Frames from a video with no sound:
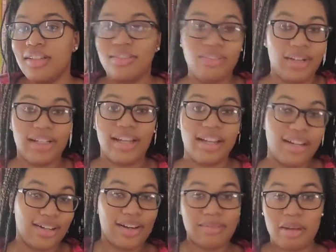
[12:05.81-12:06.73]
Right
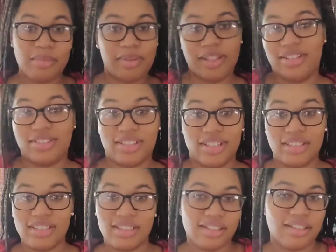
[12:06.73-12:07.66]
now, I'm not planning on
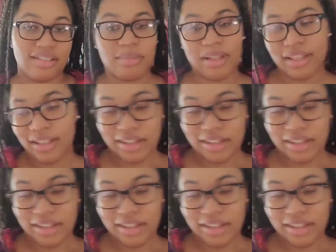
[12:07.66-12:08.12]
changing it because my